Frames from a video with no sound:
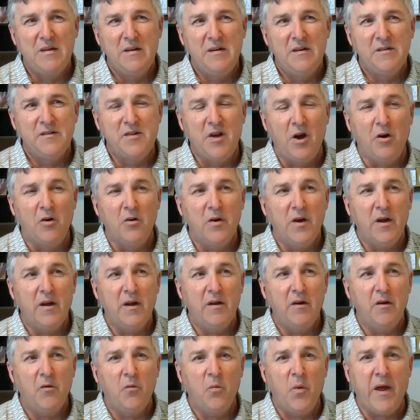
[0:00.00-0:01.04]
So
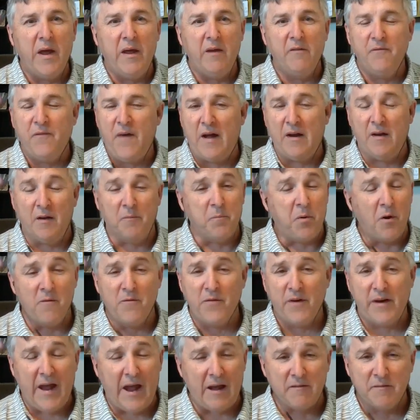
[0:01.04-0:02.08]
we found a
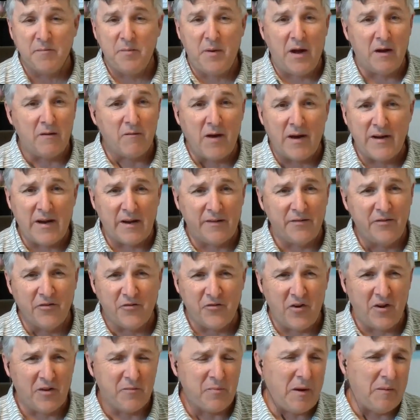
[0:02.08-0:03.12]
perfect camp spot right next to the
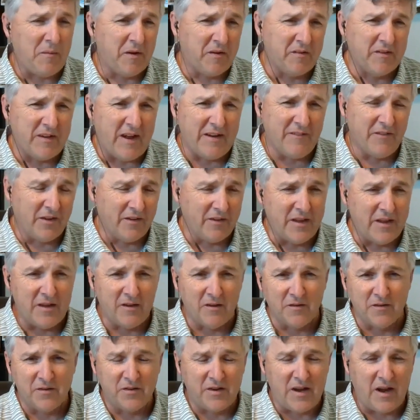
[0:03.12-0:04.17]
trails. Probably kind of illegal,
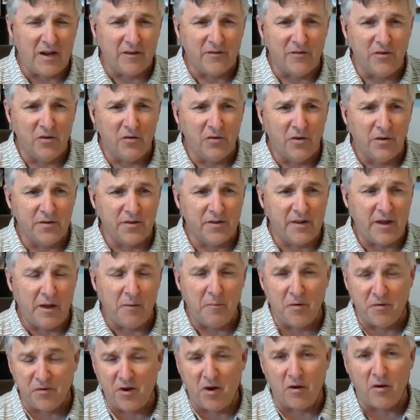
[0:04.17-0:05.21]
it's kind of too close to scale, but
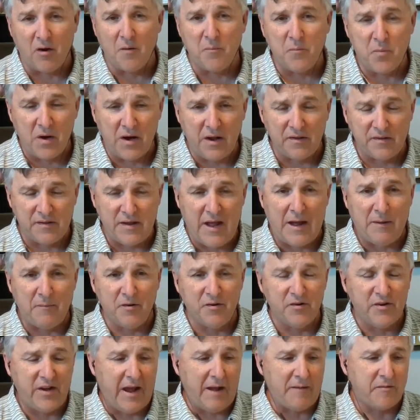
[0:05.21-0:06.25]
it was already a
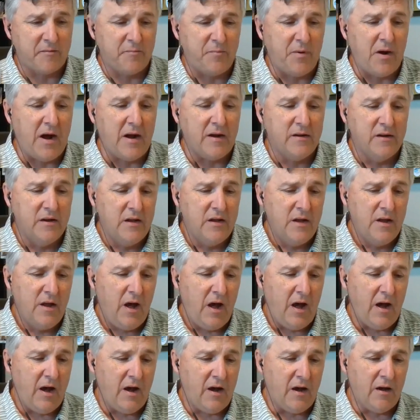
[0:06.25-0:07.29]
pre-established camp spot.
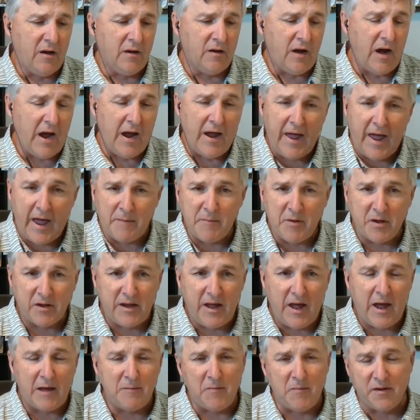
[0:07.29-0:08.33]
I hammock
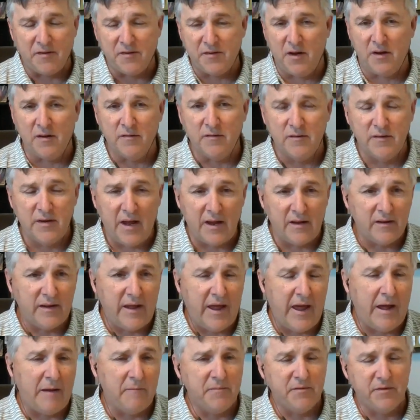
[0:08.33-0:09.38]
camp, my son tent
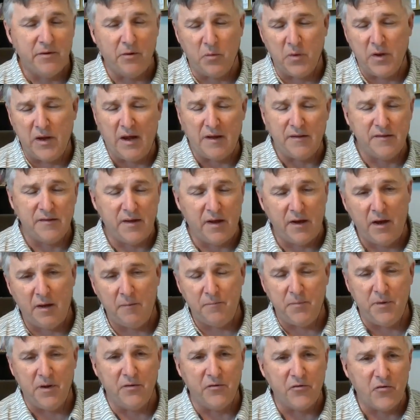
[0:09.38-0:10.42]
camp, so we got set
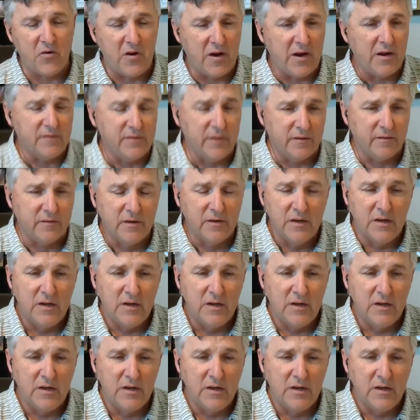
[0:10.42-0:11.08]
up in trees, and